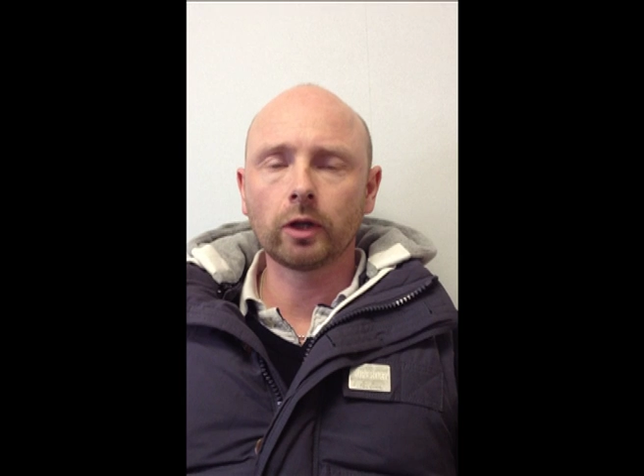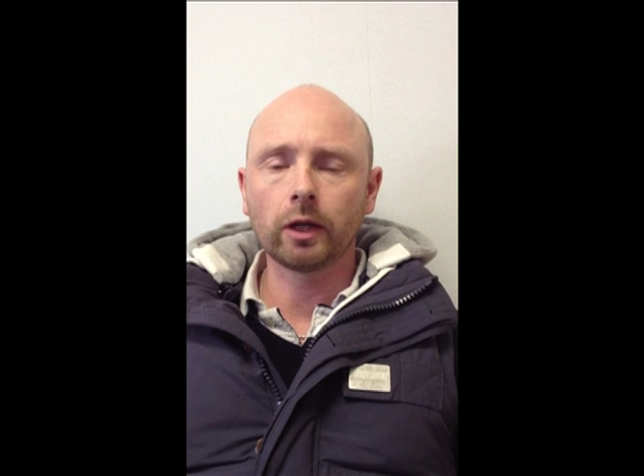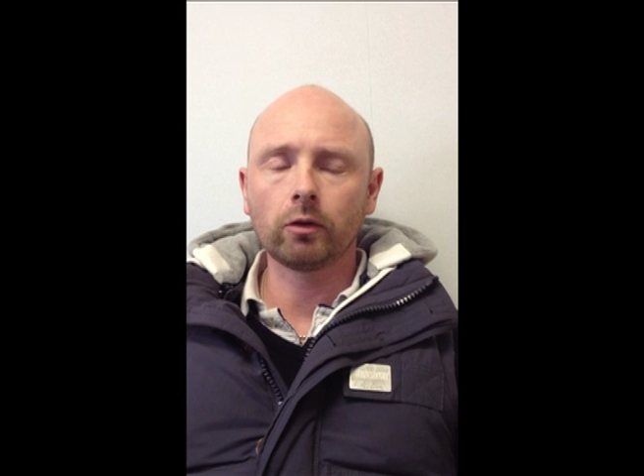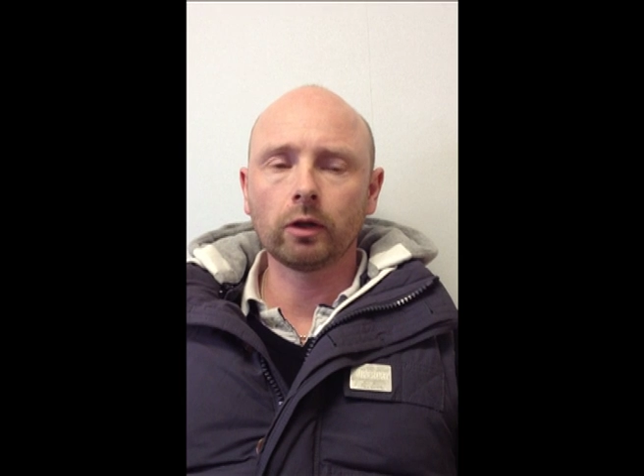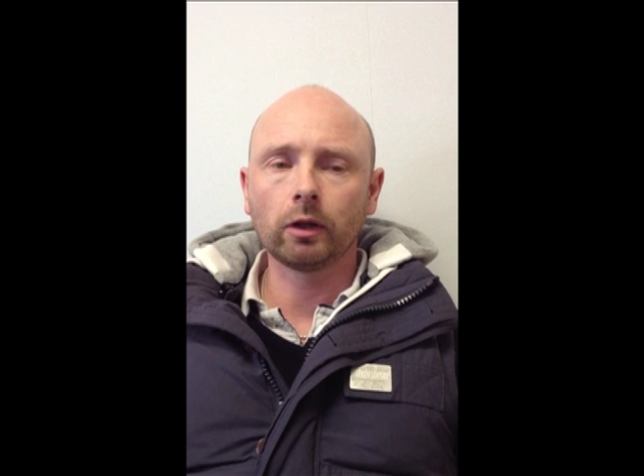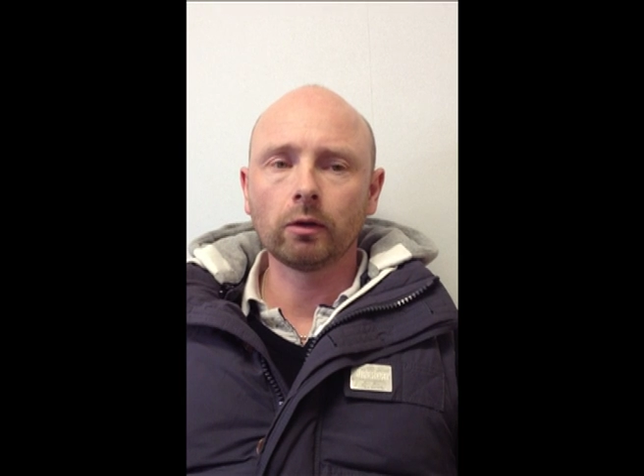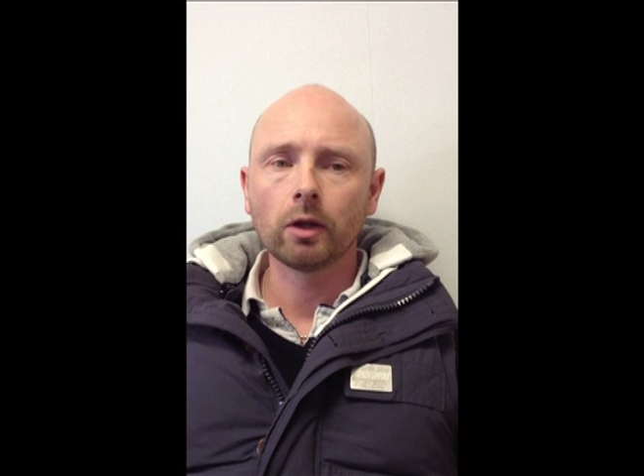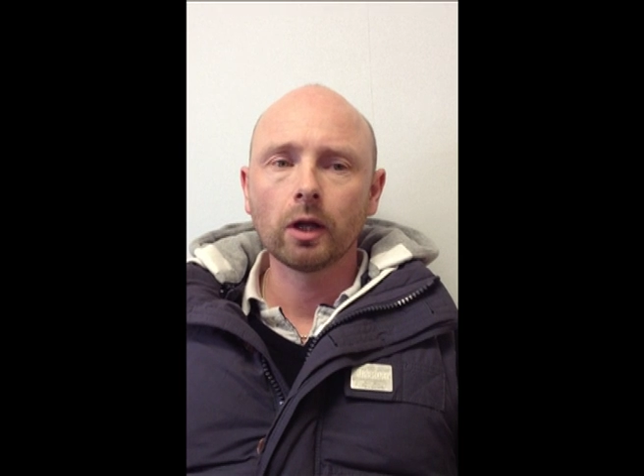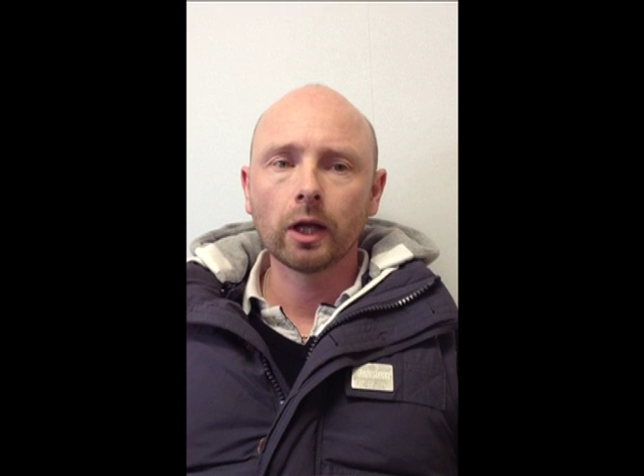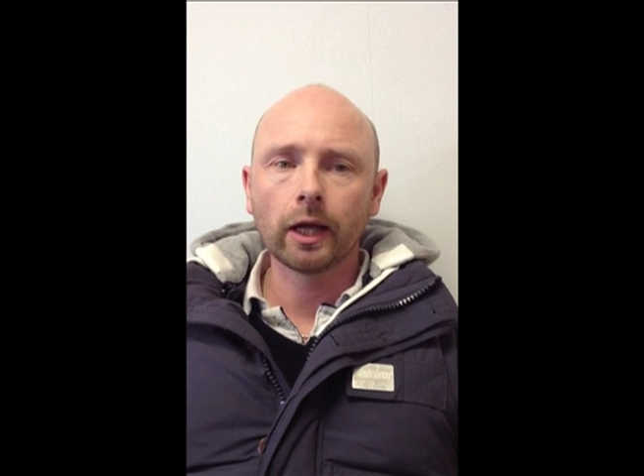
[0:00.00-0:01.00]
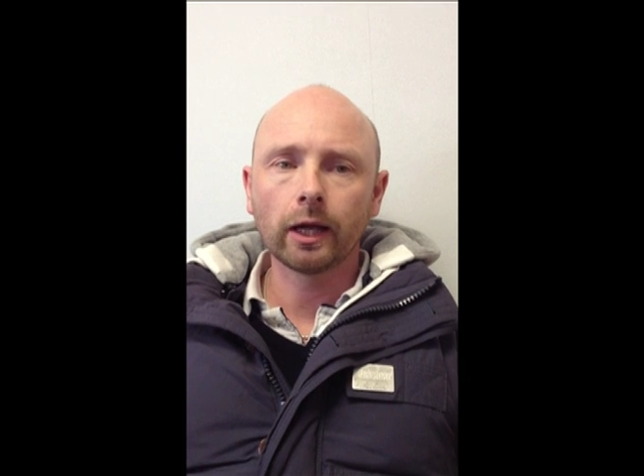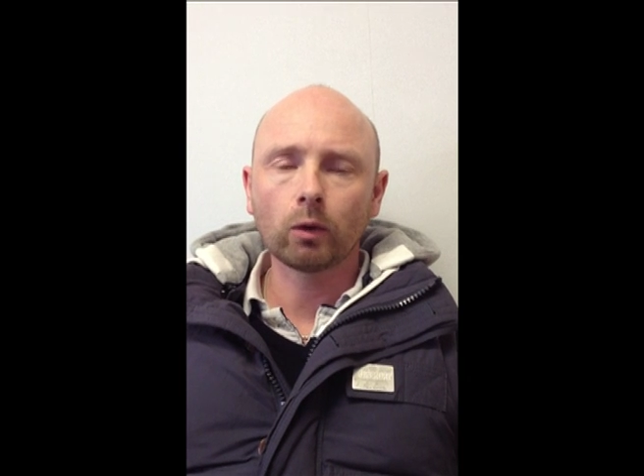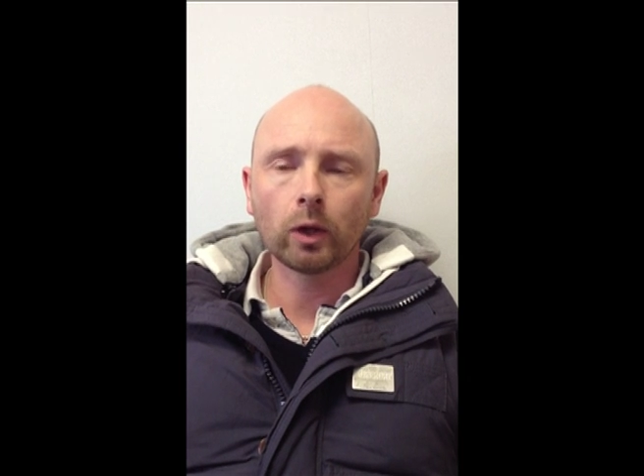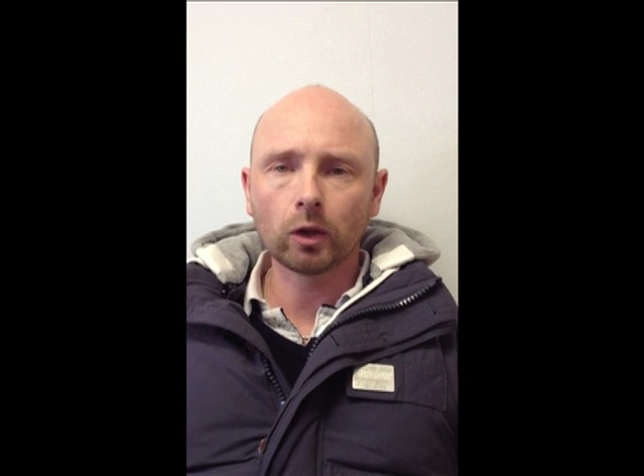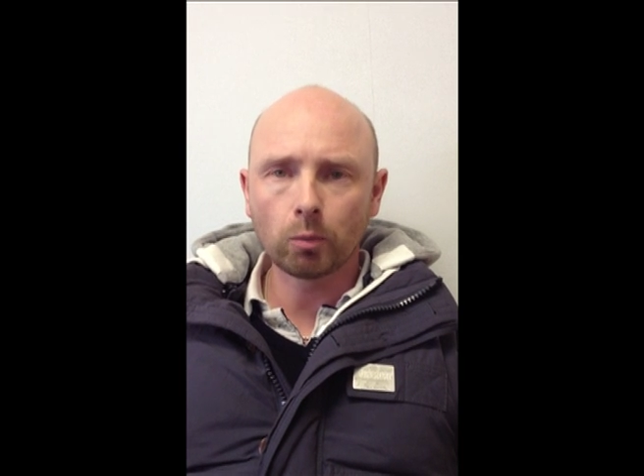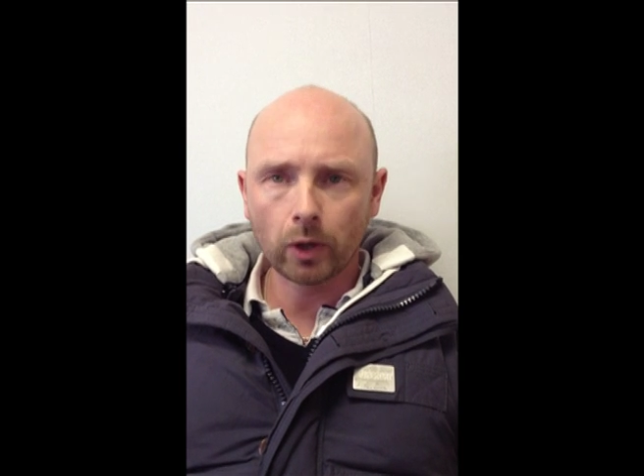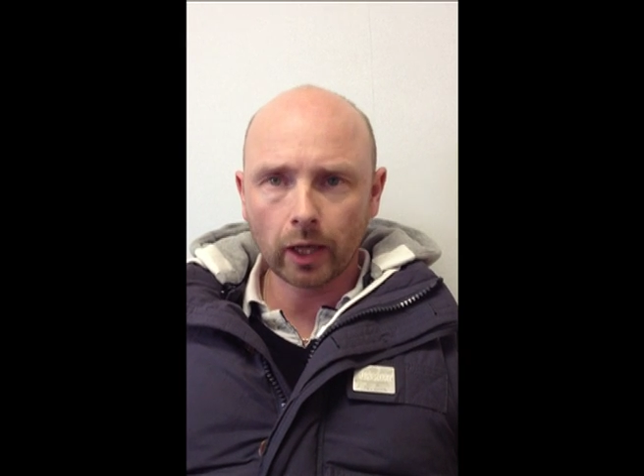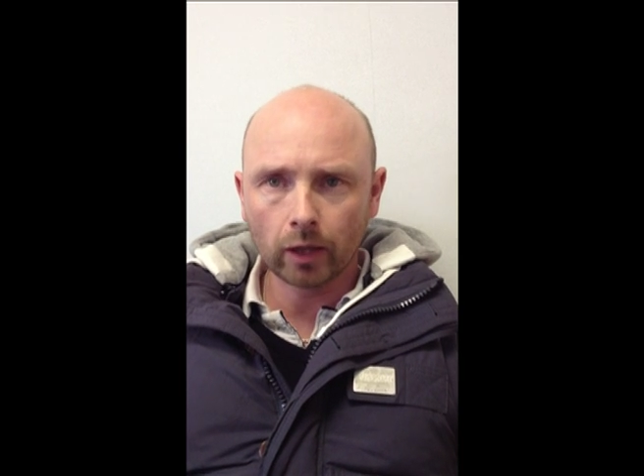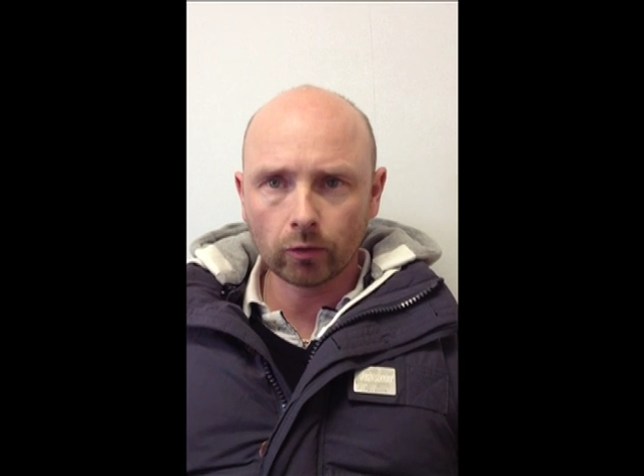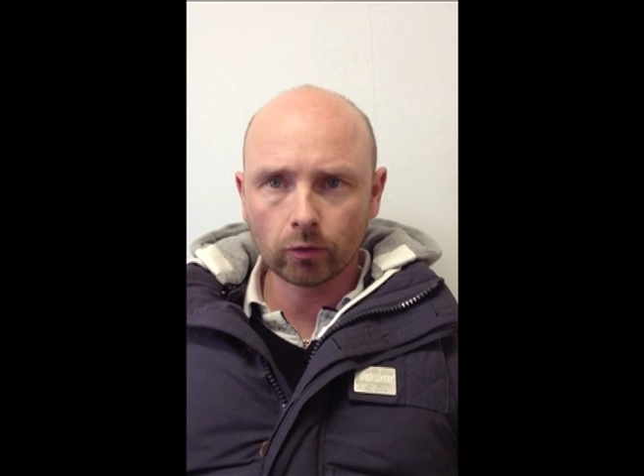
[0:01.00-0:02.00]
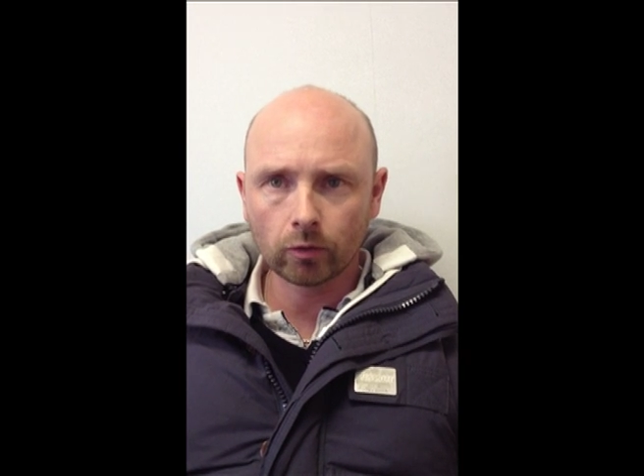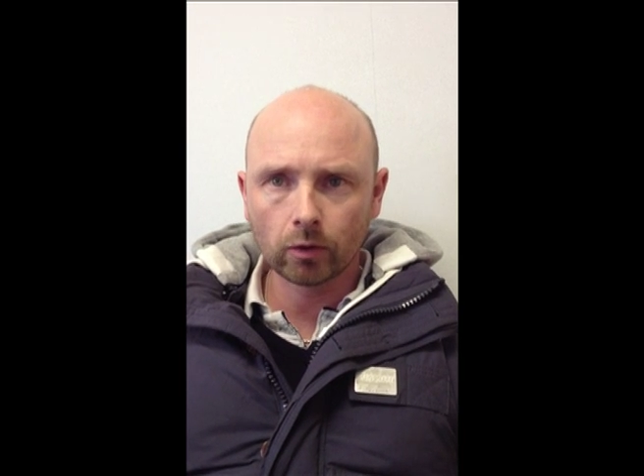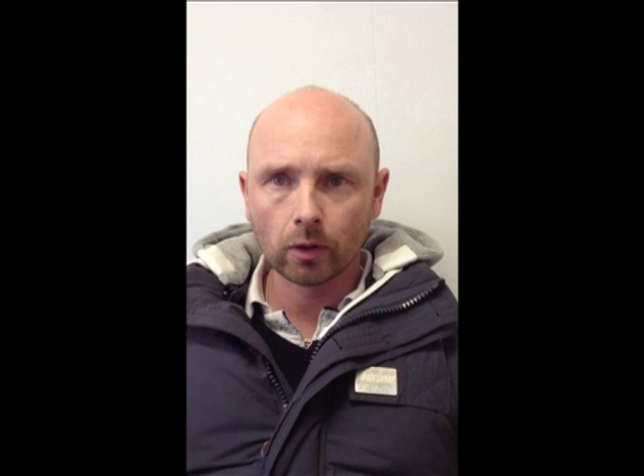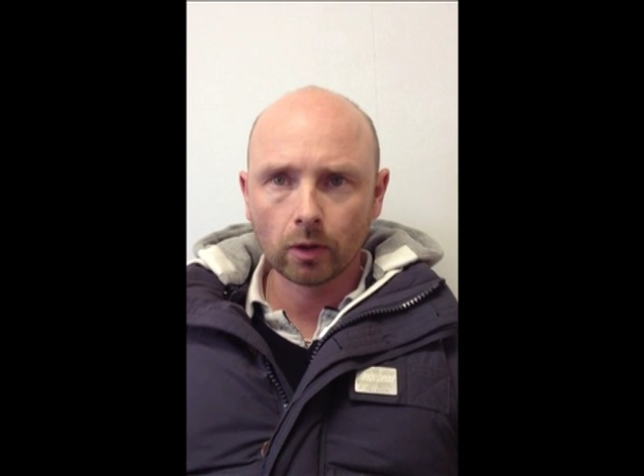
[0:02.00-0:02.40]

getting quite depressed.